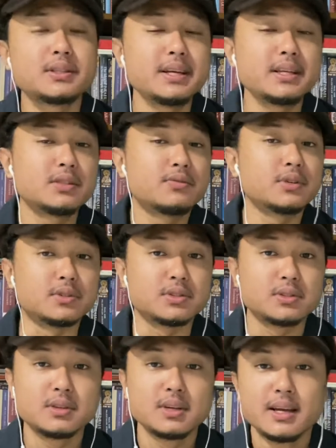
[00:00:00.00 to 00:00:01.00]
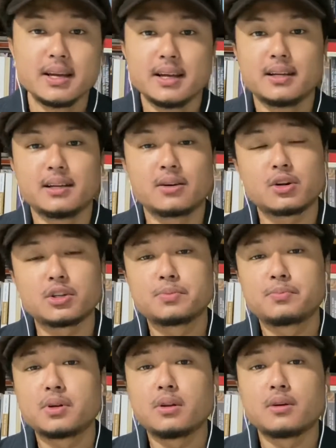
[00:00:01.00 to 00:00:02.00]
things first, the
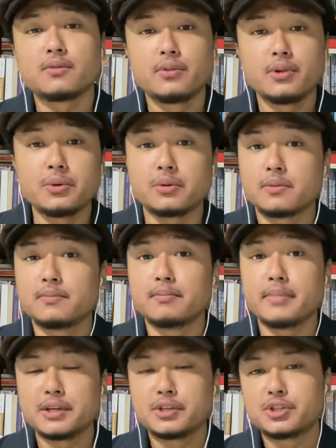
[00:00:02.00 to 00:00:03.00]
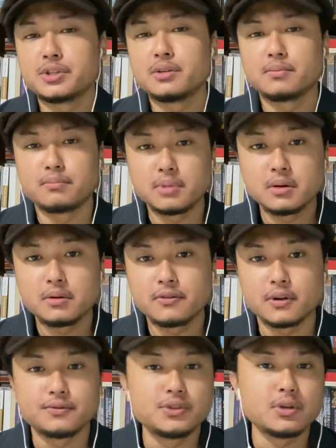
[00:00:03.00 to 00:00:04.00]
Gospel of Luke mentioned the birth
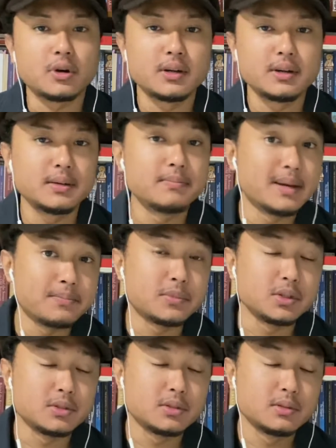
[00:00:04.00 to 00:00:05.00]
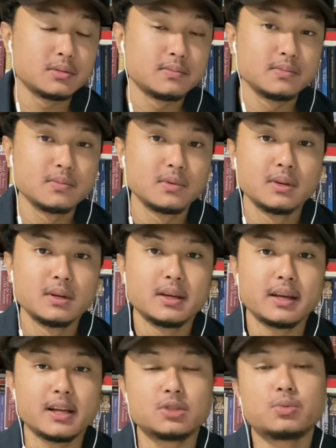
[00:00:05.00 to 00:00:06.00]
of John the Baptist,
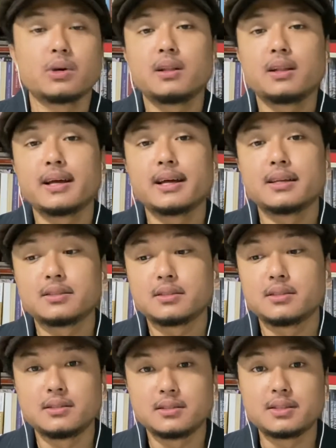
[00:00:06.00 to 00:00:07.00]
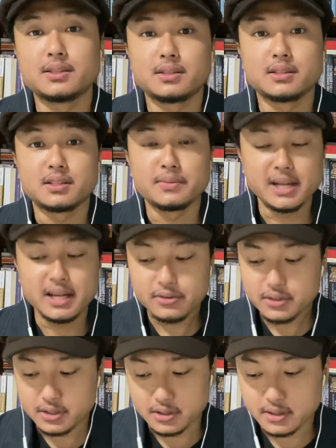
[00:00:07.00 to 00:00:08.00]
as well as, this is the
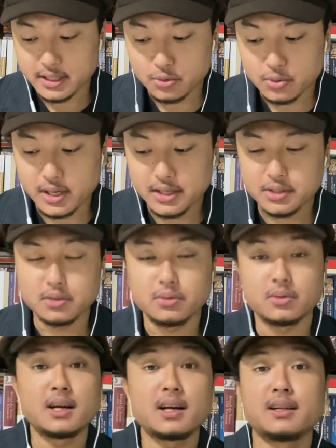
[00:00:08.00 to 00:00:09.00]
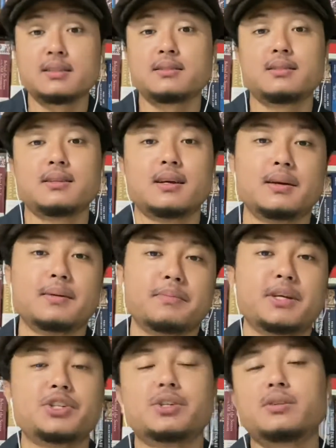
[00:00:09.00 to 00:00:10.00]
similarities, as well as the Quran
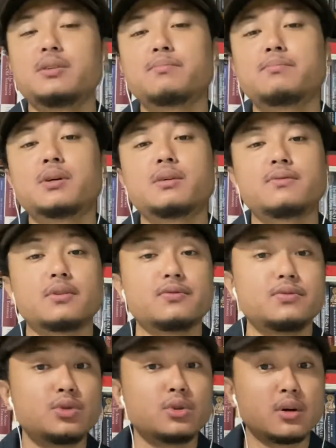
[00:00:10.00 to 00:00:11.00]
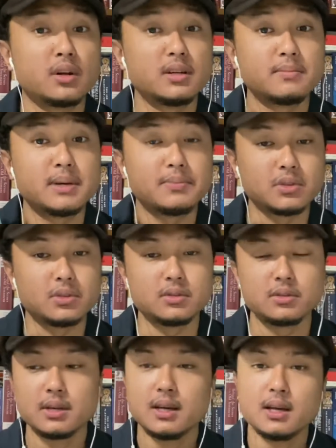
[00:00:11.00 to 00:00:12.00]
mentioned the birth of John the
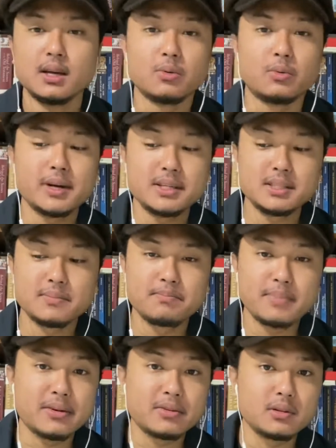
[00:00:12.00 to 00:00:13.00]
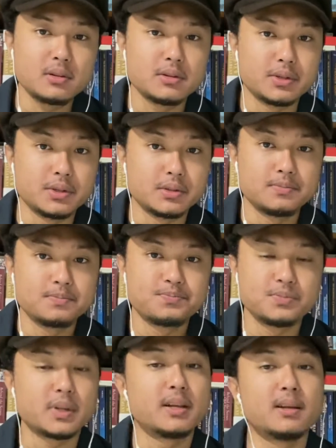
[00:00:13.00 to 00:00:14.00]
Baptist. What is the parallel here?
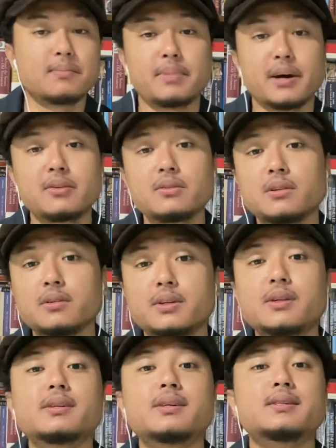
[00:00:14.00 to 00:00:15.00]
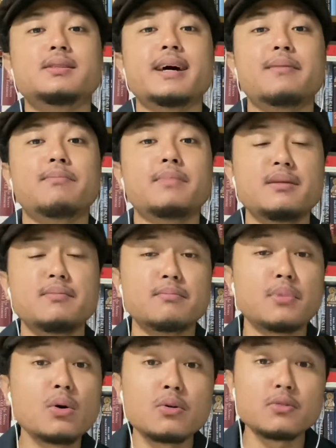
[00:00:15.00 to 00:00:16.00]
Okay, the parallel here is that in
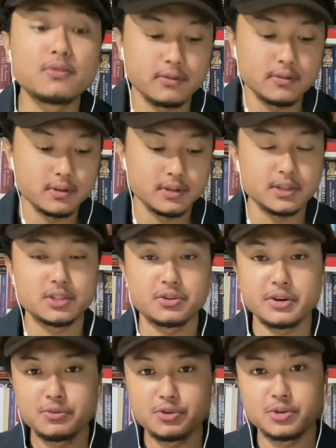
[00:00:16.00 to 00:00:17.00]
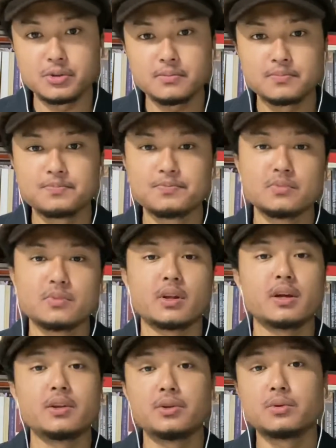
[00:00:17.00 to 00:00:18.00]
both the scripture, the
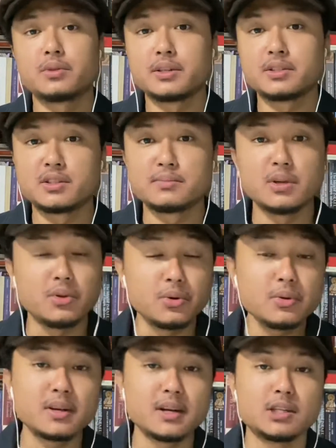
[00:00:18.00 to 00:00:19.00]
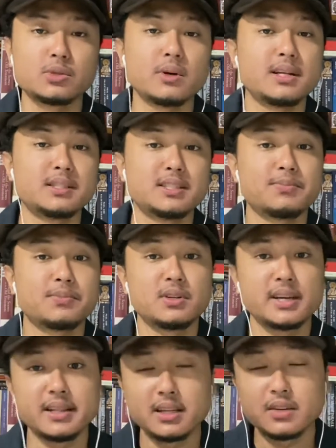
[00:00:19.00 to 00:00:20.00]
New Testament Luke, as well as chapter
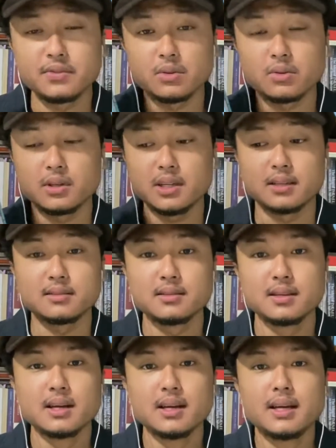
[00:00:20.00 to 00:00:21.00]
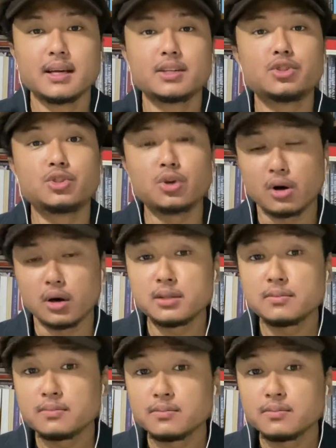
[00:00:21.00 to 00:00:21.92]
19 of the Quran, John,